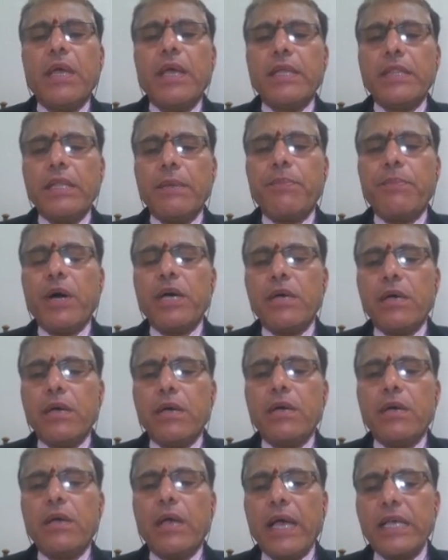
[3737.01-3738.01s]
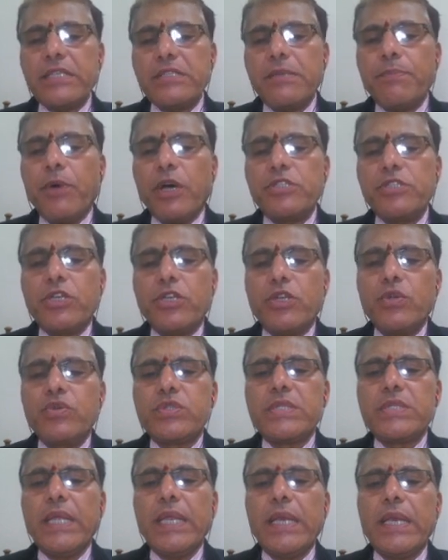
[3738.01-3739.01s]
in the as a positive
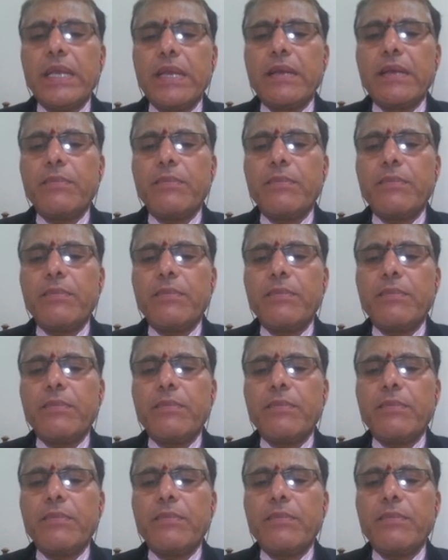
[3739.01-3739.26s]
steel,